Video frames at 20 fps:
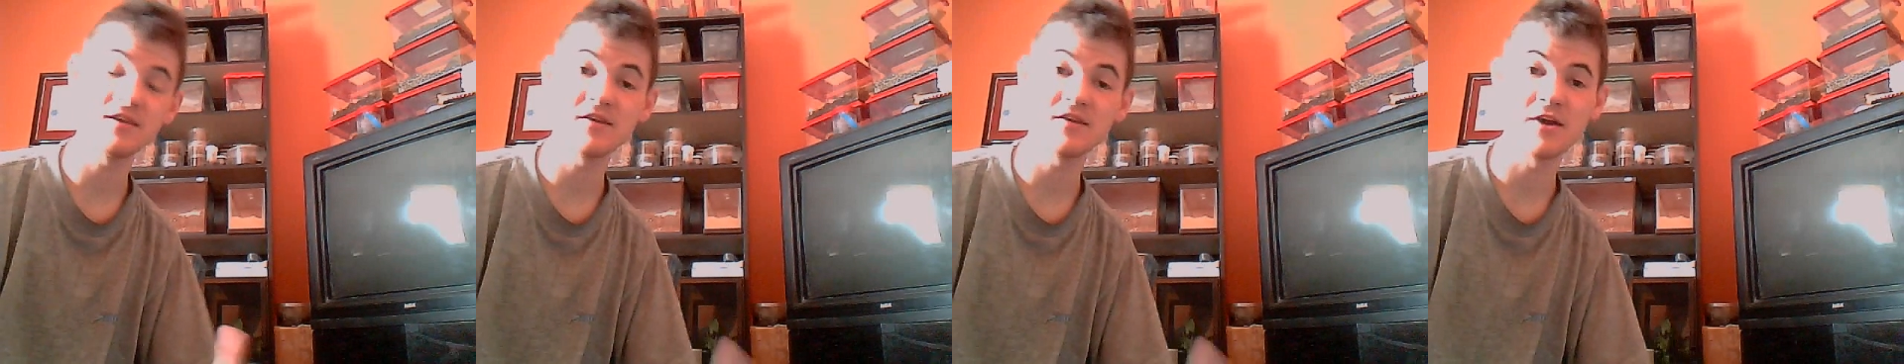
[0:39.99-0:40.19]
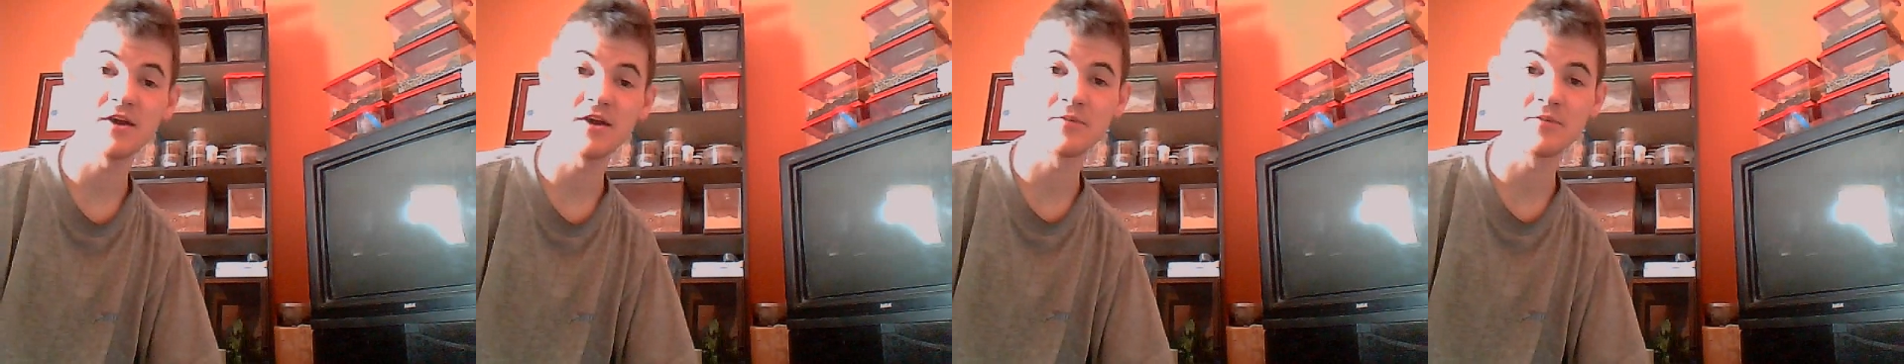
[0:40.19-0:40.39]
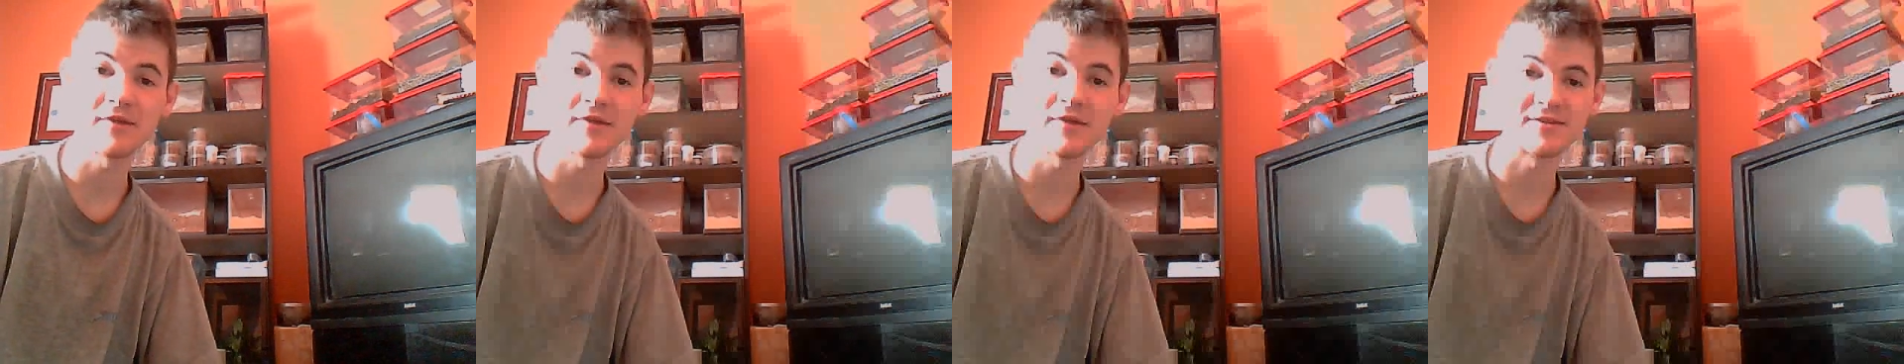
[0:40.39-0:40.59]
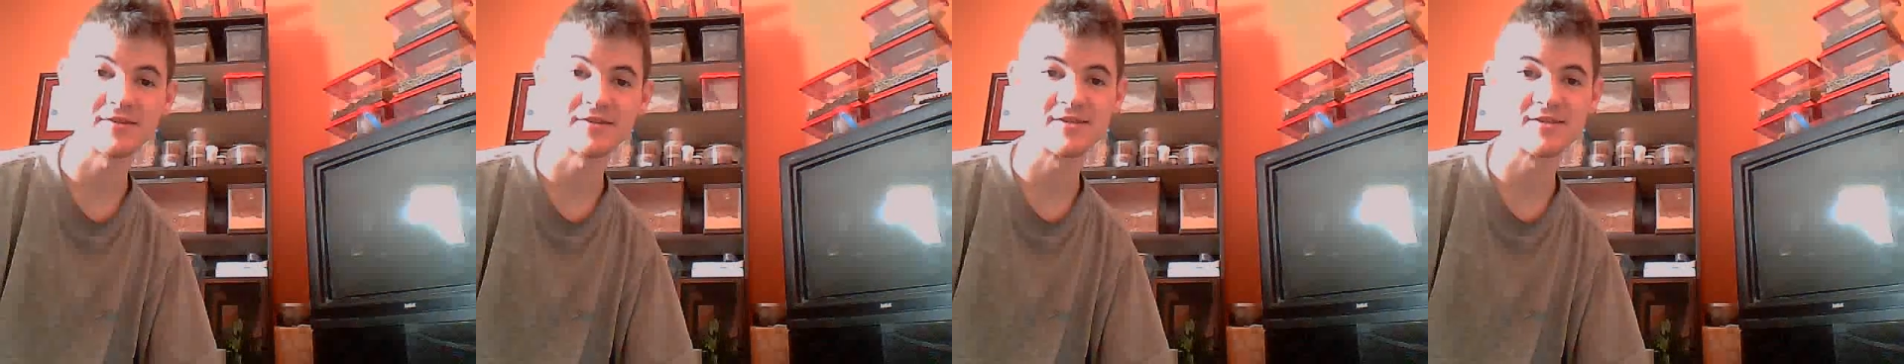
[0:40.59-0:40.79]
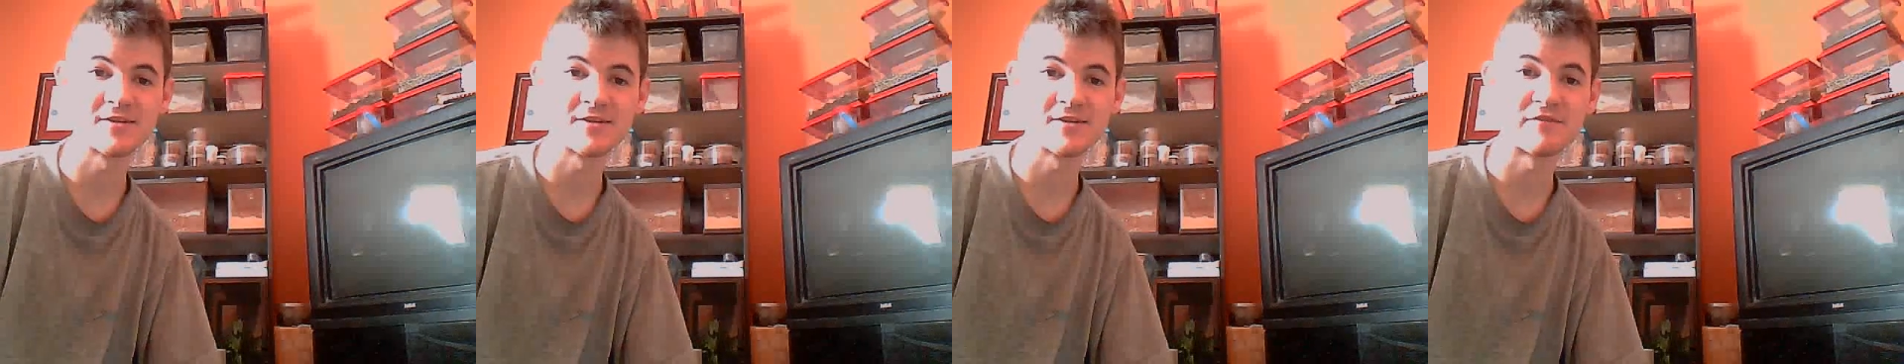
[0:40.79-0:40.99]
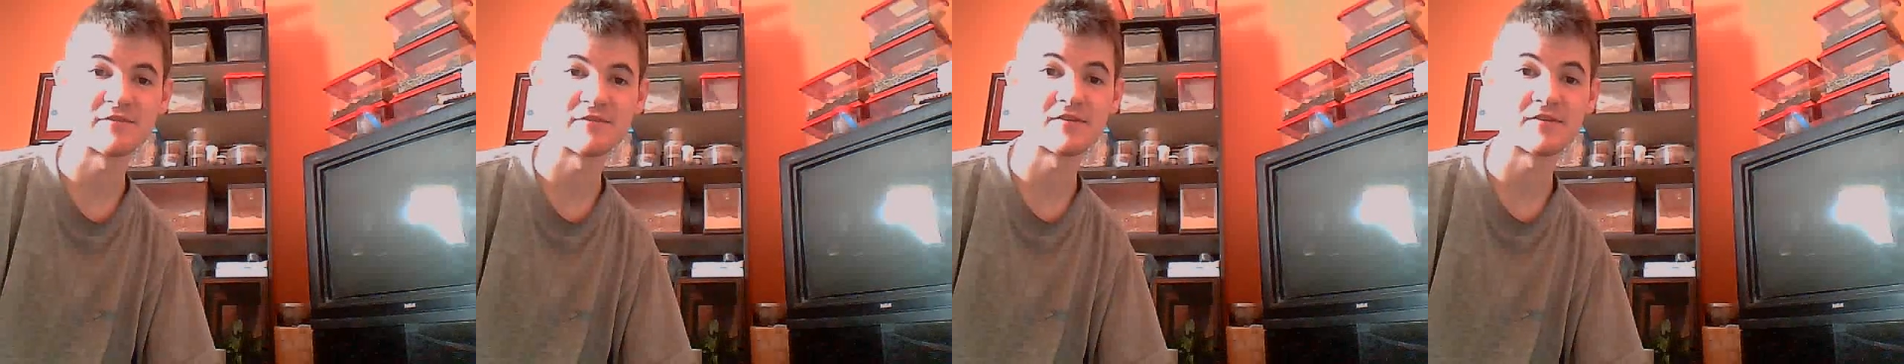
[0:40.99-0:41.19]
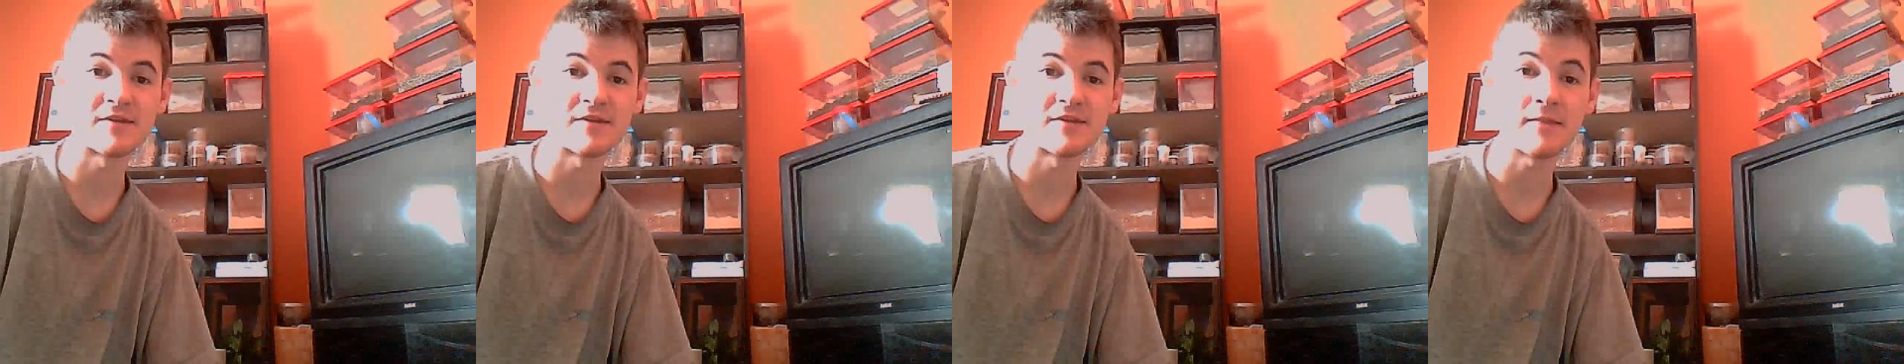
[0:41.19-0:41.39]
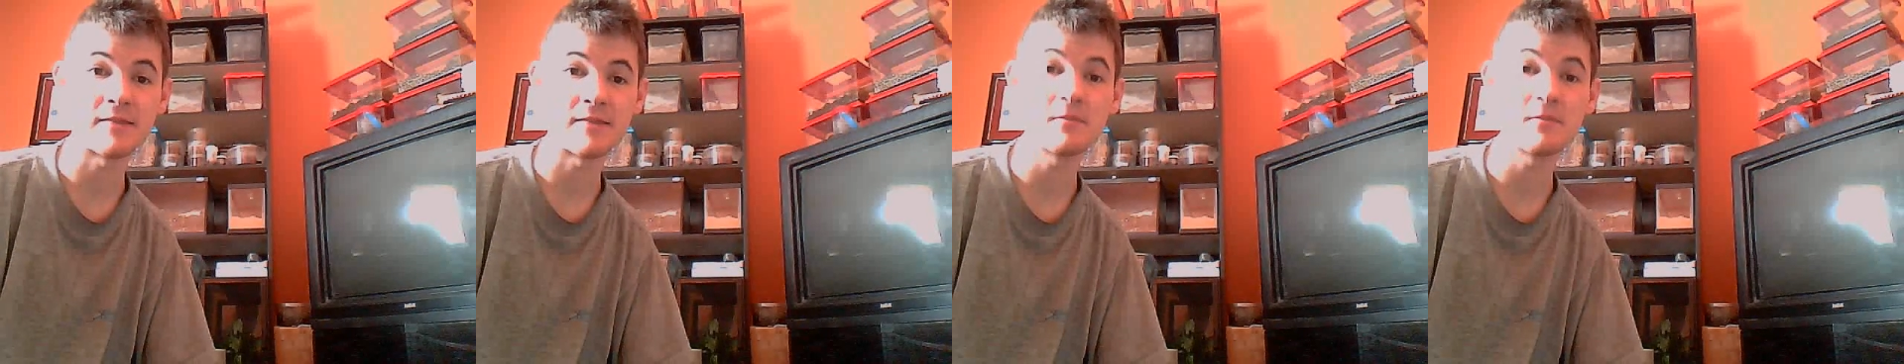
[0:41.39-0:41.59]
how you pronounce the scientific
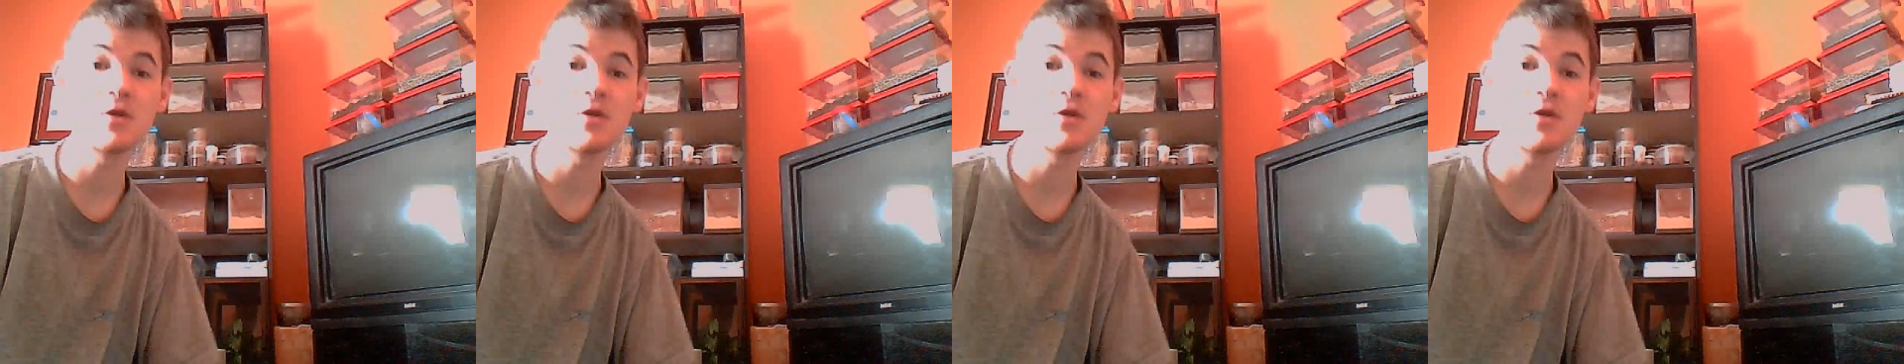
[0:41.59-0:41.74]
name